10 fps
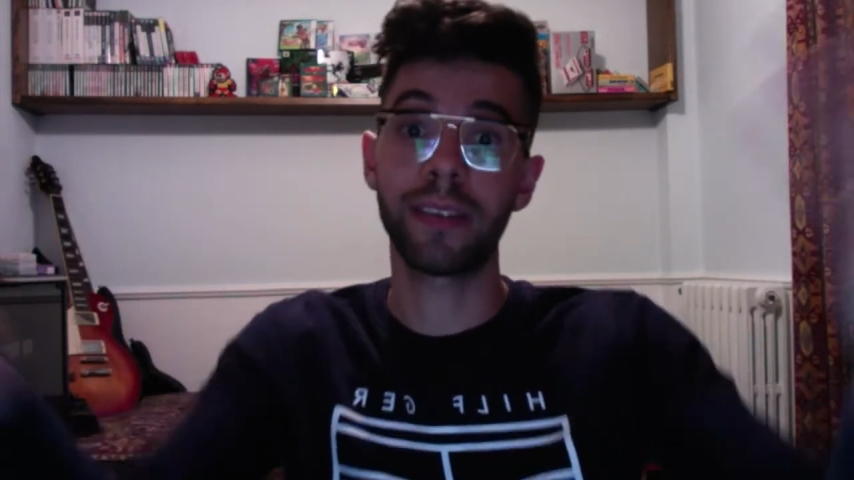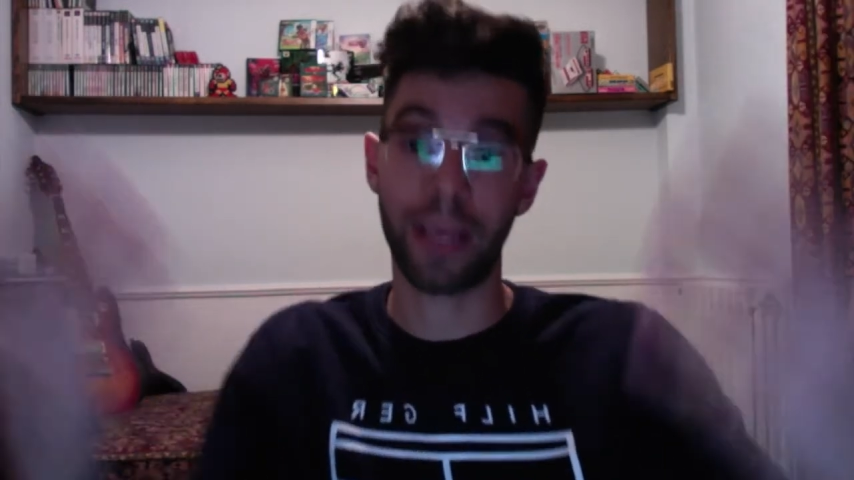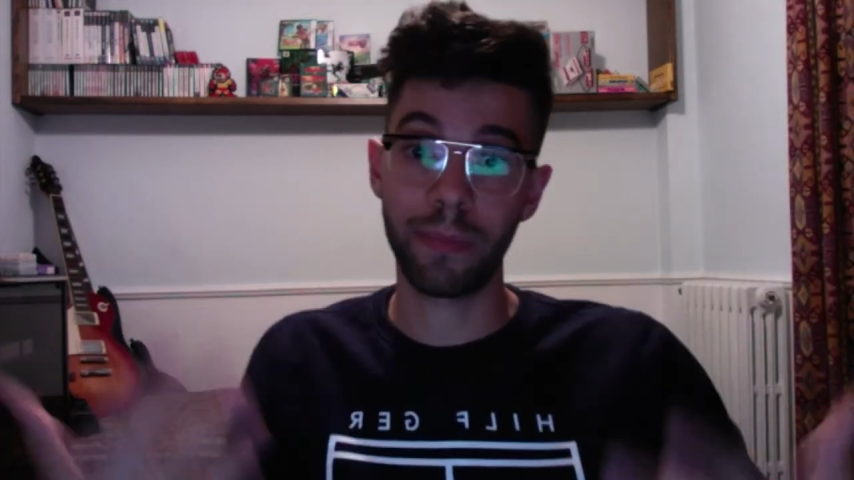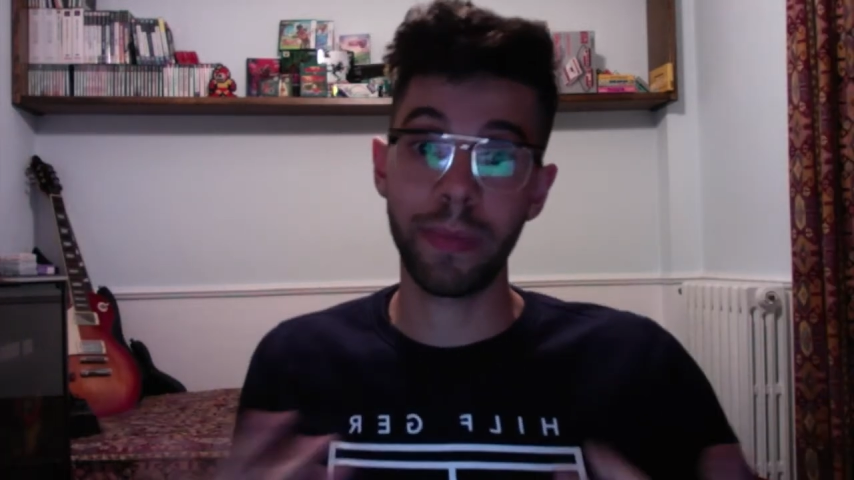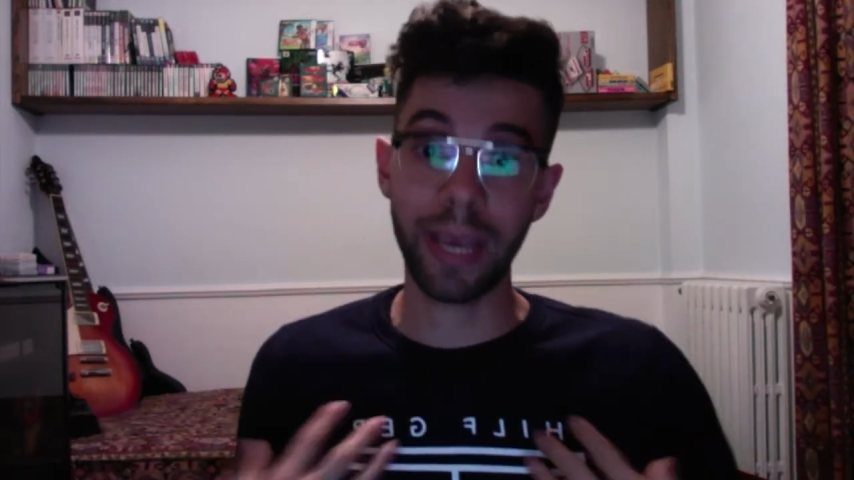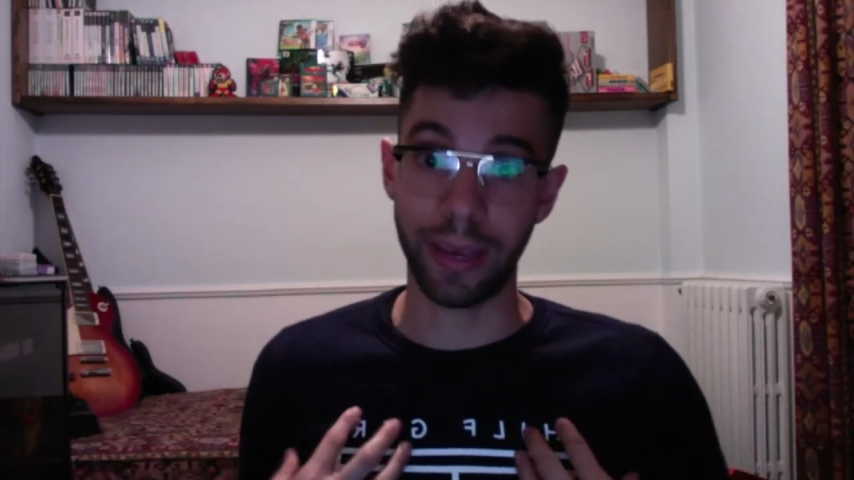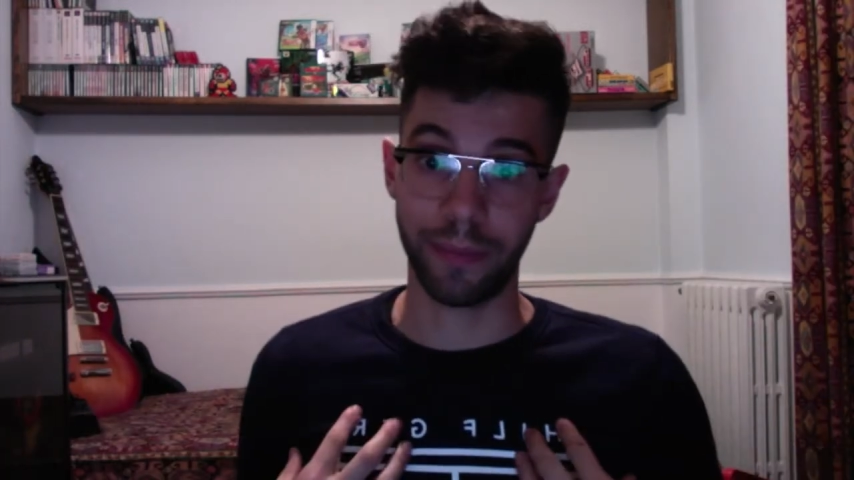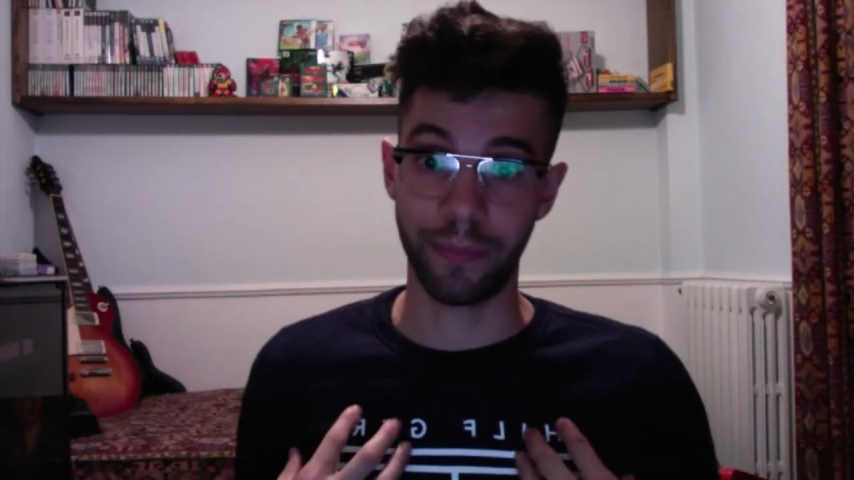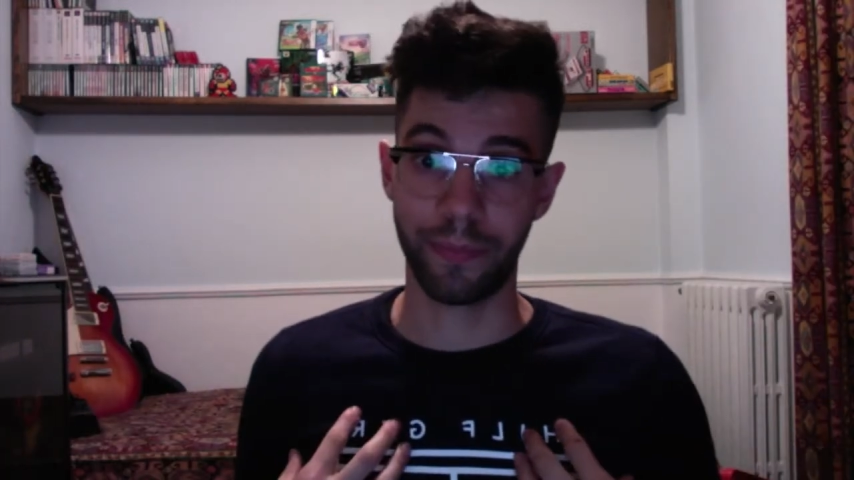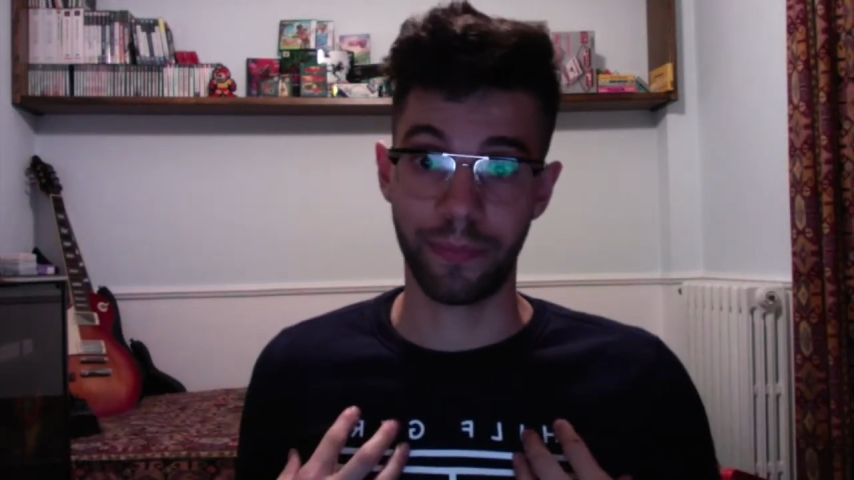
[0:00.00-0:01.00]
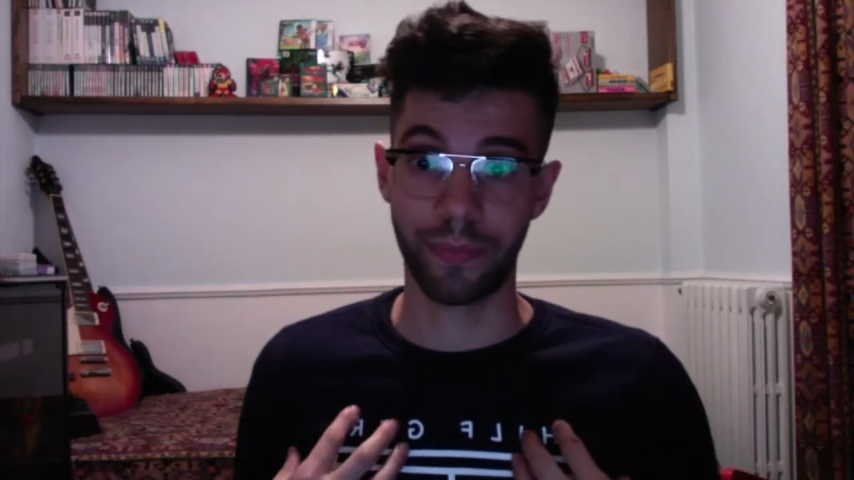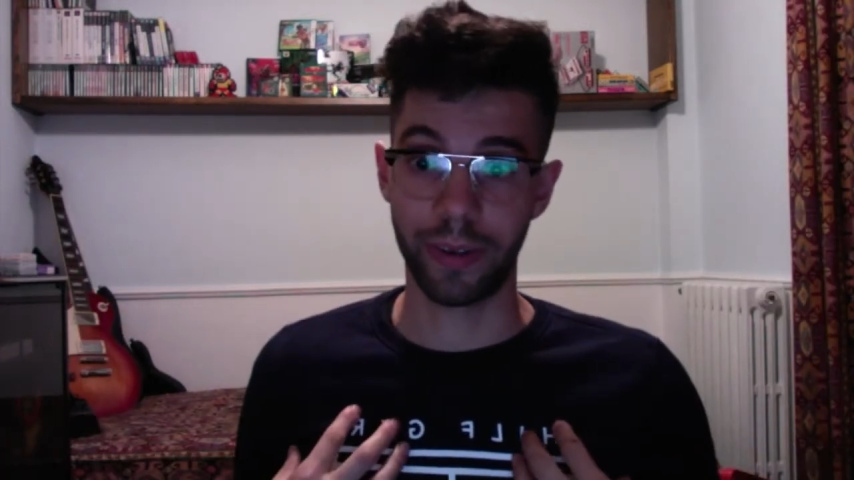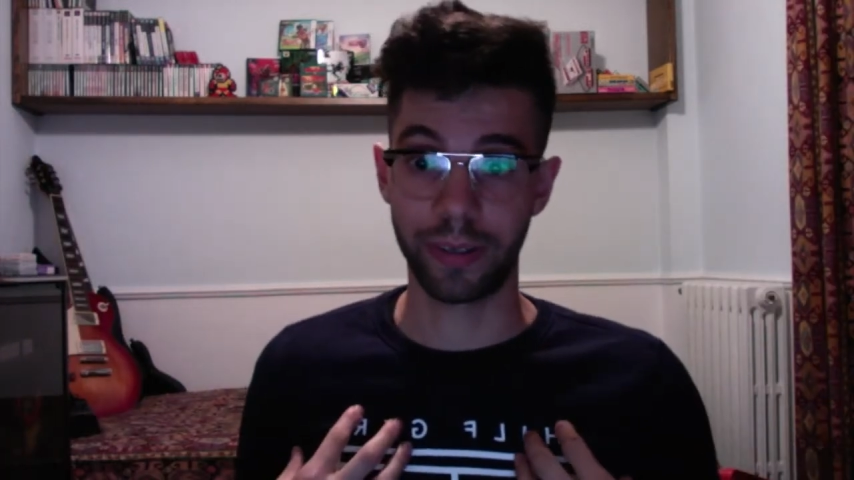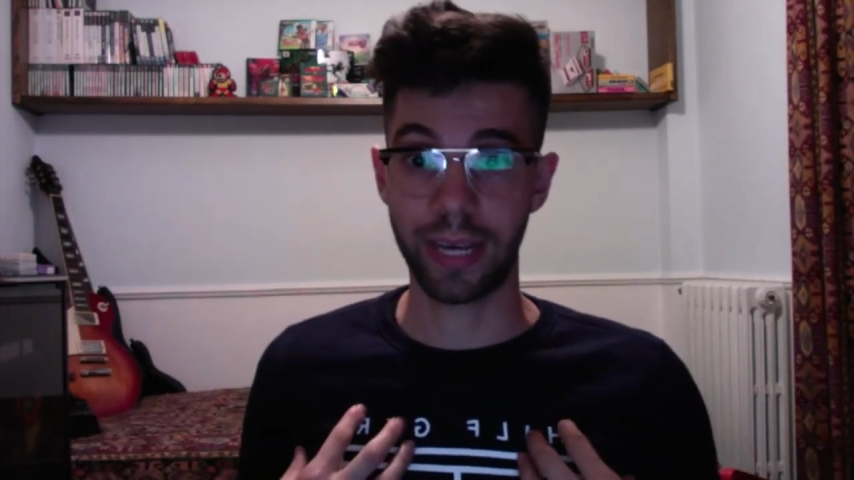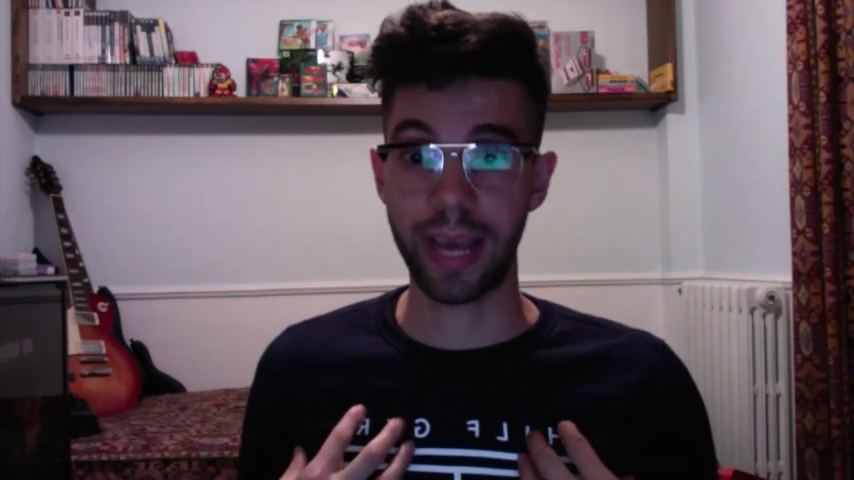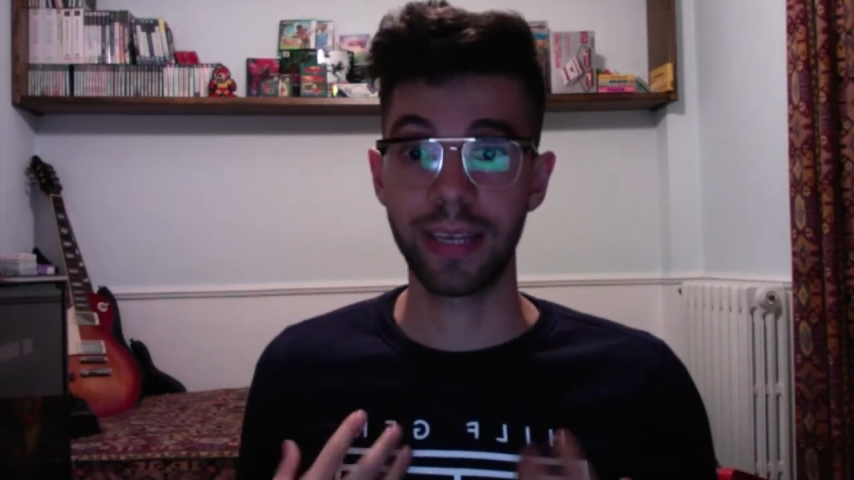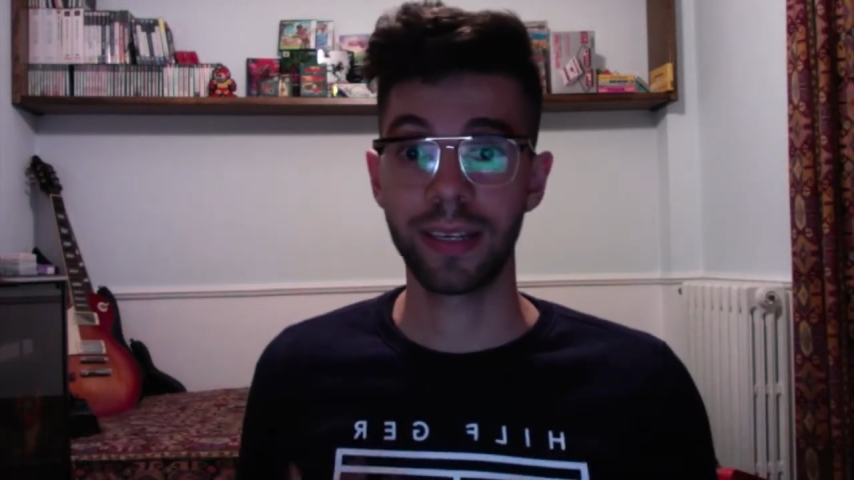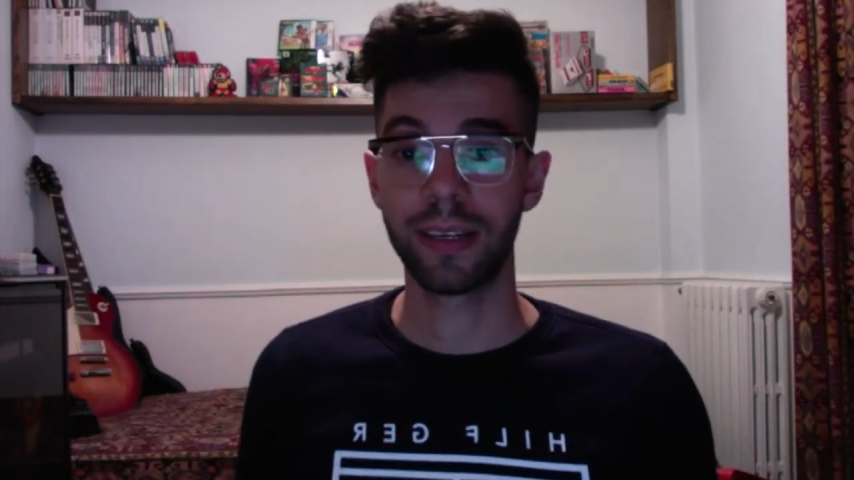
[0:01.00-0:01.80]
than me. Okay?